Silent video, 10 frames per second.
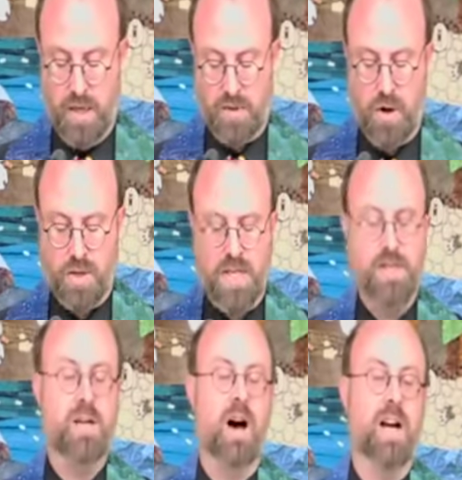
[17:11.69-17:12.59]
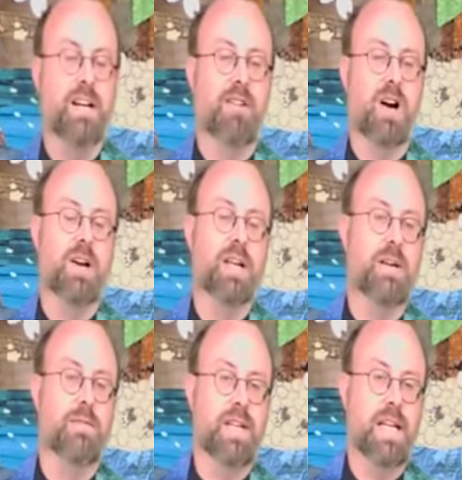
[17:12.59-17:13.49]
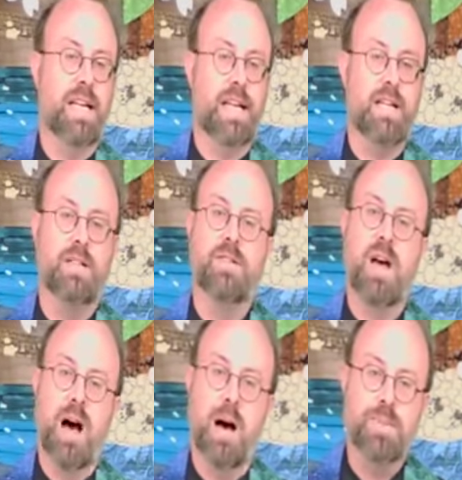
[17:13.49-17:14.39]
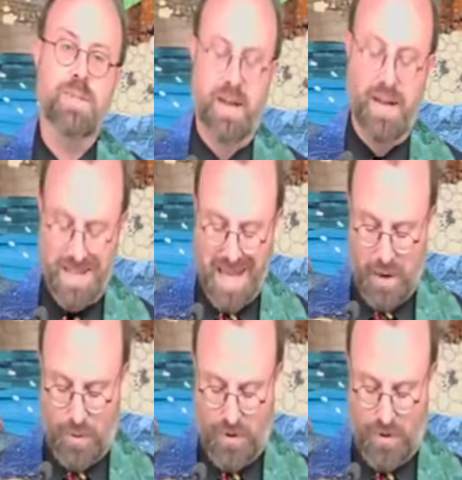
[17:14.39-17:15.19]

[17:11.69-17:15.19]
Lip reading: got his hierarchy of needs upside down.